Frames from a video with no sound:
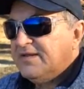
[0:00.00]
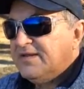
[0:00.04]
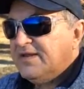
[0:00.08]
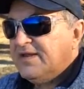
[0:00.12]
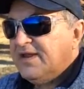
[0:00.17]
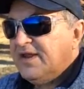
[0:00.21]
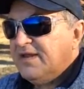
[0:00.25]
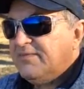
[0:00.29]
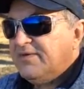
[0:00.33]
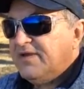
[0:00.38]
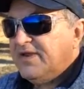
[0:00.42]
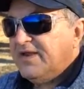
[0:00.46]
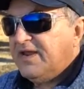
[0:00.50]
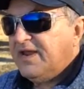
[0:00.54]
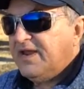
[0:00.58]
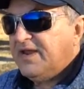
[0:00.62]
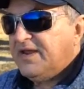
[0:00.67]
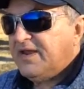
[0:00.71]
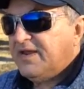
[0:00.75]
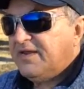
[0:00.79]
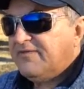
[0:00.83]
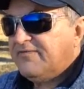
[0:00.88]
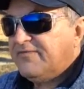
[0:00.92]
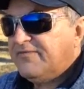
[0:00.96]
The neighbor
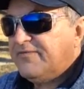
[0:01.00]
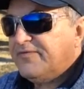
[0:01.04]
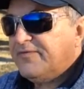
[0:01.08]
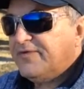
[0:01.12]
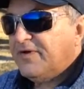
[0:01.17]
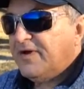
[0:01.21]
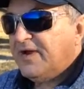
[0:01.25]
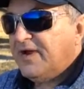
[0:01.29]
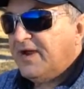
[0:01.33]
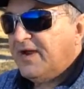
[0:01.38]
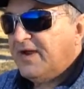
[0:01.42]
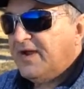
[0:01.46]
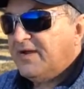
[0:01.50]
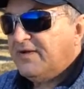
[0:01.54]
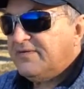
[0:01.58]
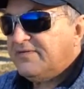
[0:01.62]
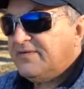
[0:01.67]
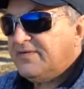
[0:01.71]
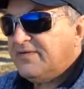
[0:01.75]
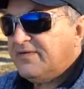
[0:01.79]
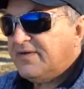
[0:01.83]
had like 4 hound